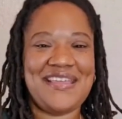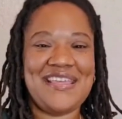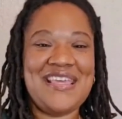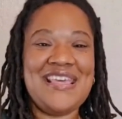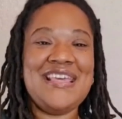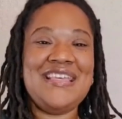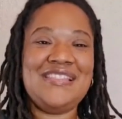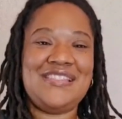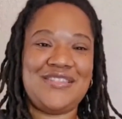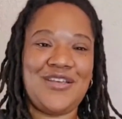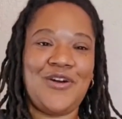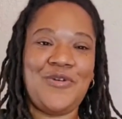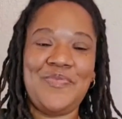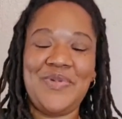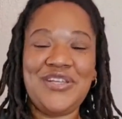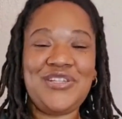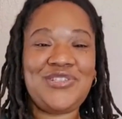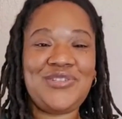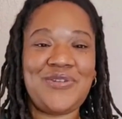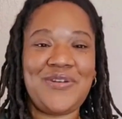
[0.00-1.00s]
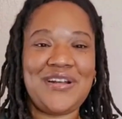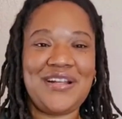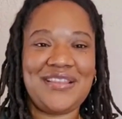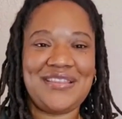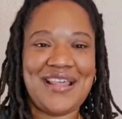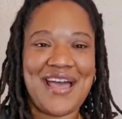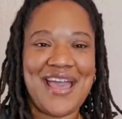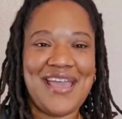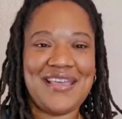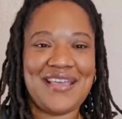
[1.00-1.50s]
So be sure to
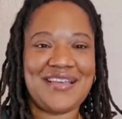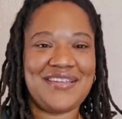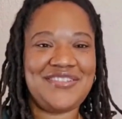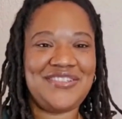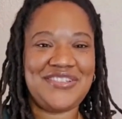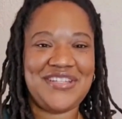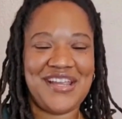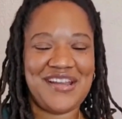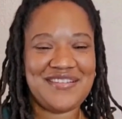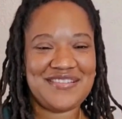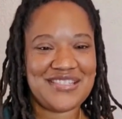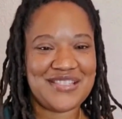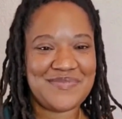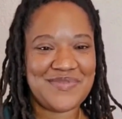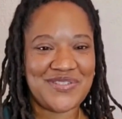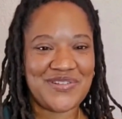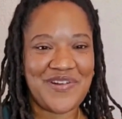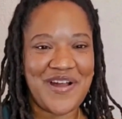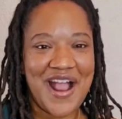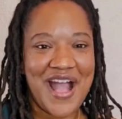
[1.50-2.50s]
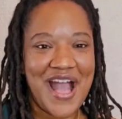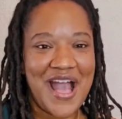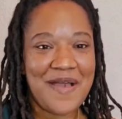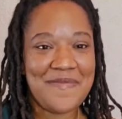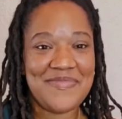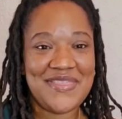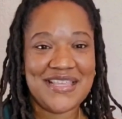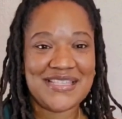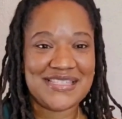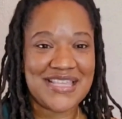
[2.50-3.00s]
like, share,
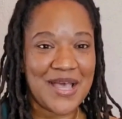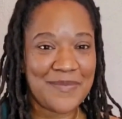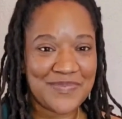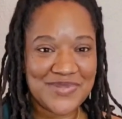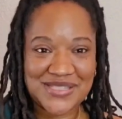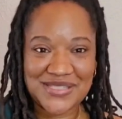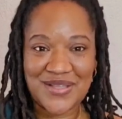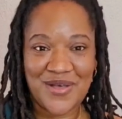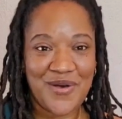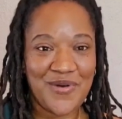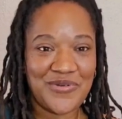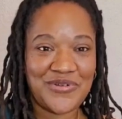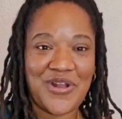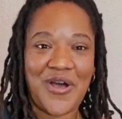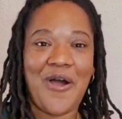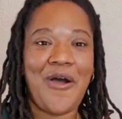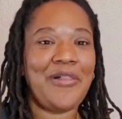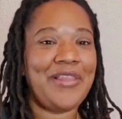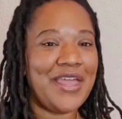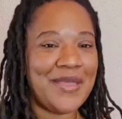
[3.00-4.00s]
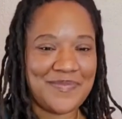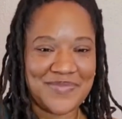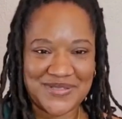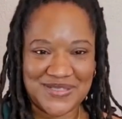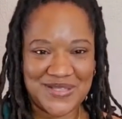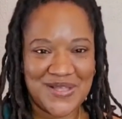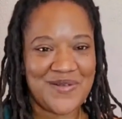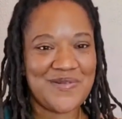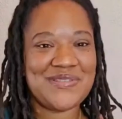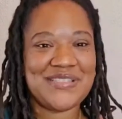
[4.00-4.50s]
subscribe this episode, all
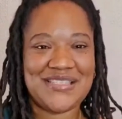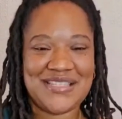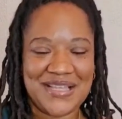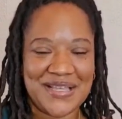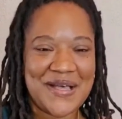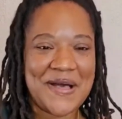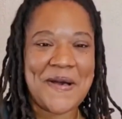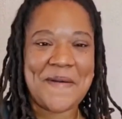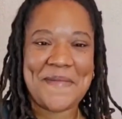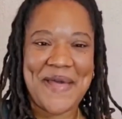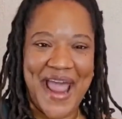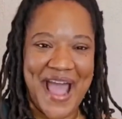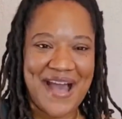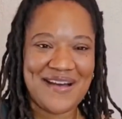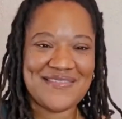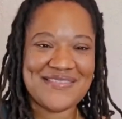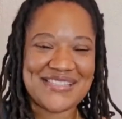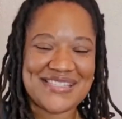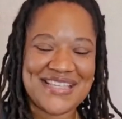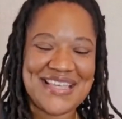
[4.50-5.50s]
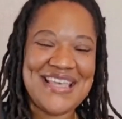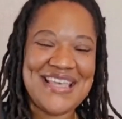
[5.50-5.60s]
episodes that come out,